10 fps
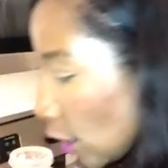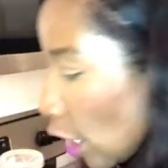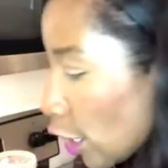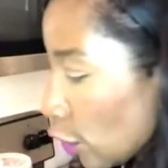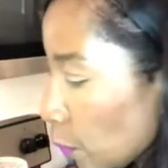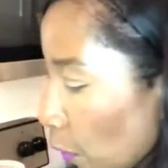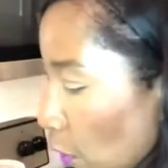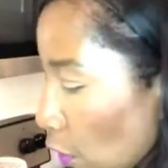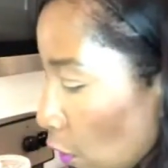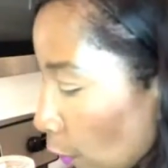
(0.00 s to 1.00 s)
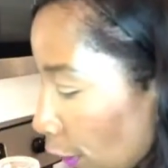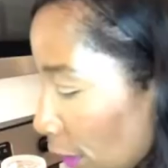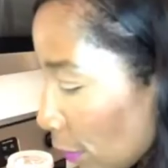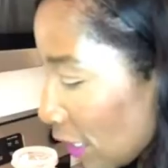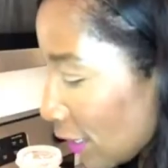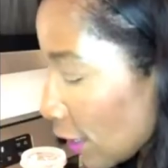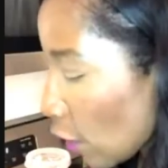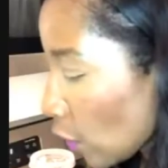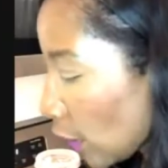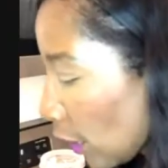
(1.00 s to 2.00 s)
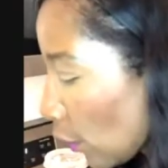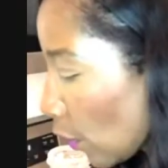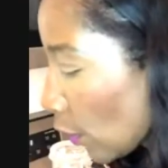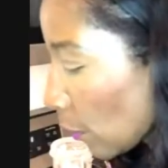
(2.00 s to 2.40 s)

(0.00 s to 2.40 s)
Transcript: a large bowl, we're going to mix the coconut oil,